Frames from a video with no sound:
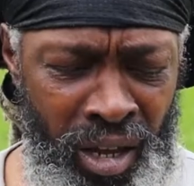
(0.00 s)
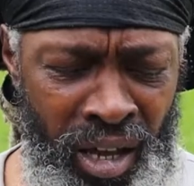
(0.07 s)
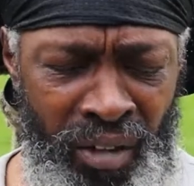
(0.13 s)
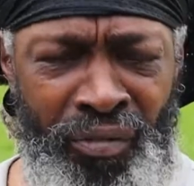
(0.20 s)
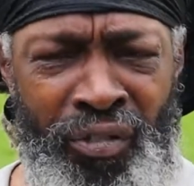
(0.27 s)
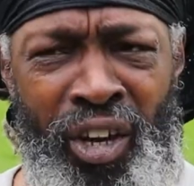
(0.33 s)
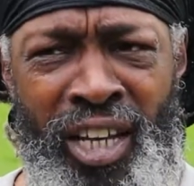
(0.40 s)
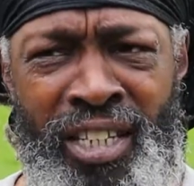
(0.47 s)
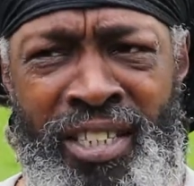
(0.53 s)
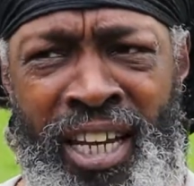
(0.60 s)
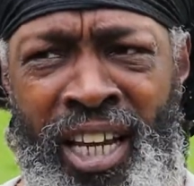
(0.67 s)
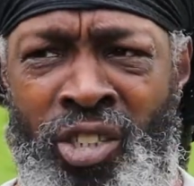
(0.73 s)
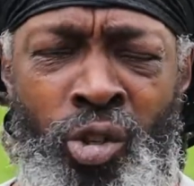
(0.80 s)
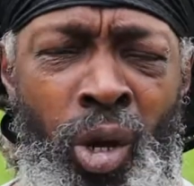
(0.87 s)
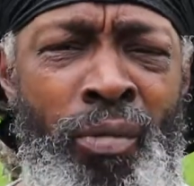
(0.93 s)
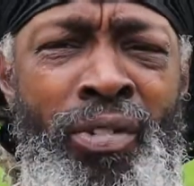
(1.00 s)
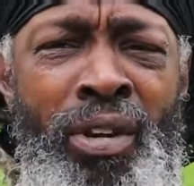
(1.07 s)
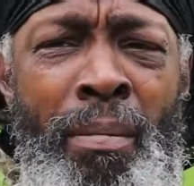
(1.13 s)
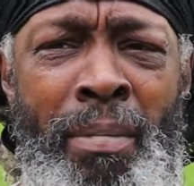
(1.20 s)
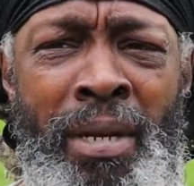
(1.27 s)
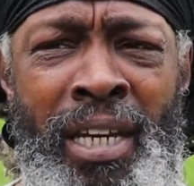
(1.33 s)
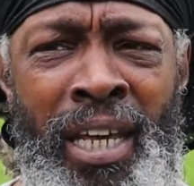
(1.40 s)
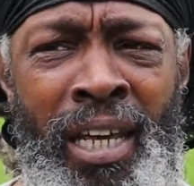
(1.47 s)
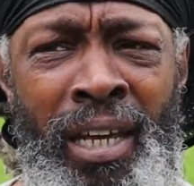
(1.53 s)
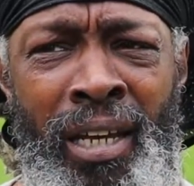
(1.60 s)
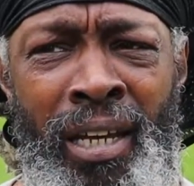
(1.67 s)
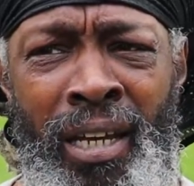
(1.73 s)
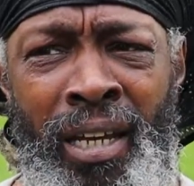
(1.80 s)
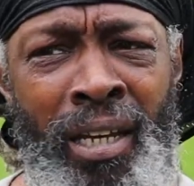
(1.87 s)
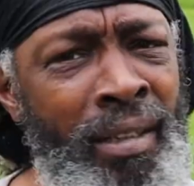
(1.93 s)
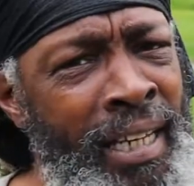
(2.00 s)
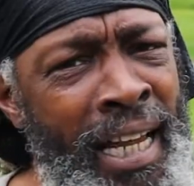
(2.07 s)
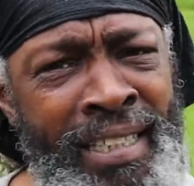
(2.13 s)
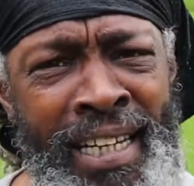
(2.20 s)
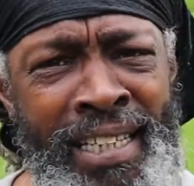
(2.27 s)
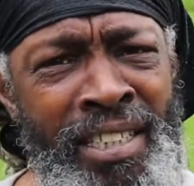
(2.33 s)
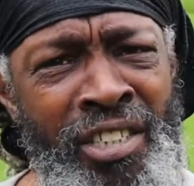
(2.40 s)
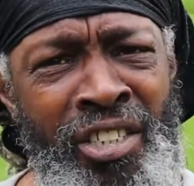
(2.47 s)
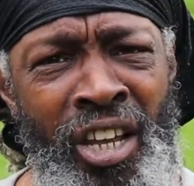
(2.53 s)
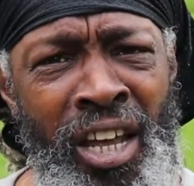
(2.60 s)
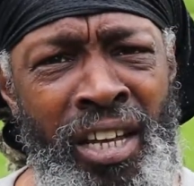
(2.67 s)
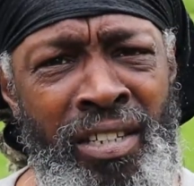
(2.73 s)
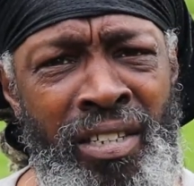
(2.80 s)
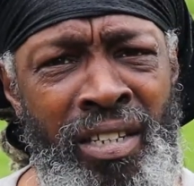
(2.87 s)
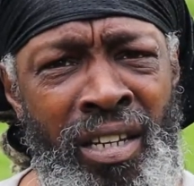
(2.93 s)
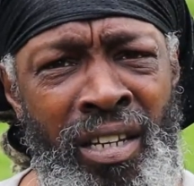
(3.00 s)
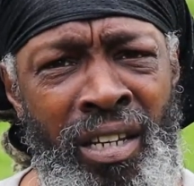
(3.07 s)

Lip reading: 30 seconds or even a minute. That's exercise.